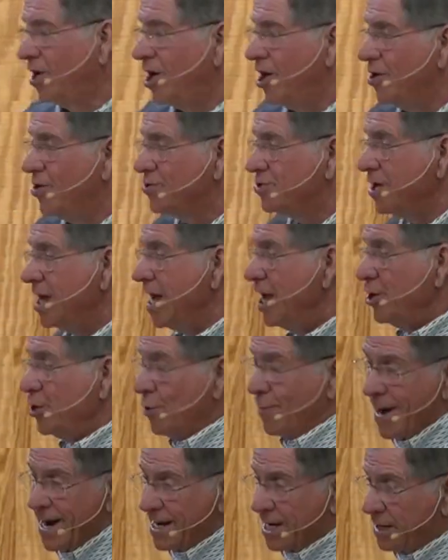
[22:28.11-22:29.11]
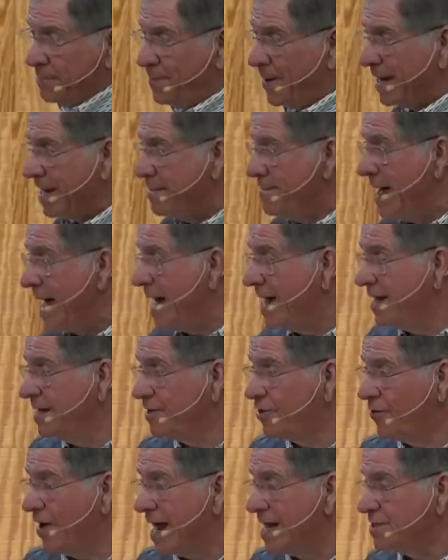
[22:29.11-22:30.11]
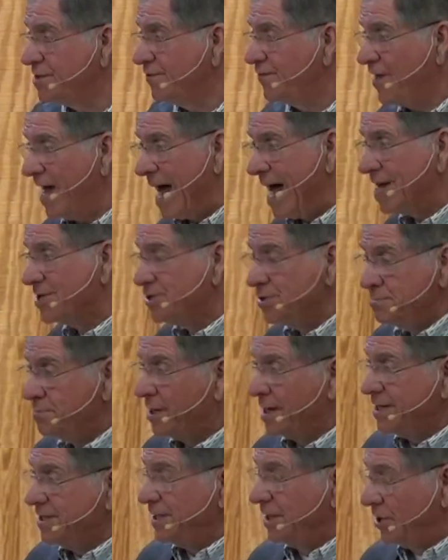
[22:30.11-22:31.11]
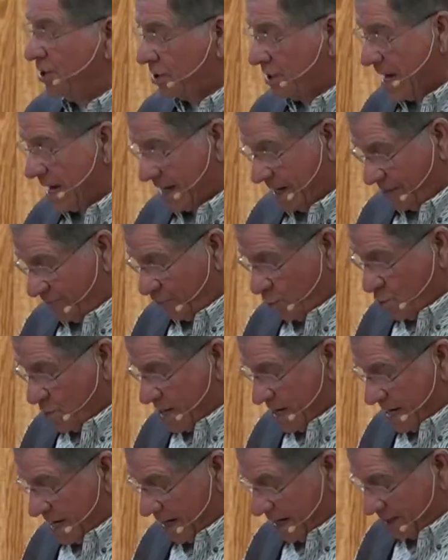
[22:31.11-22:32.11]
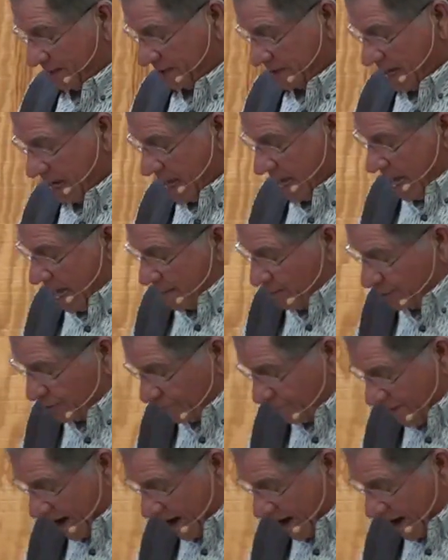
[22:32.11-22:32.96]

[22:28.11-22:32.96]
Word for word: clothes. Nobody could pick him out in crowds of thousands because he looked like everyone else. But the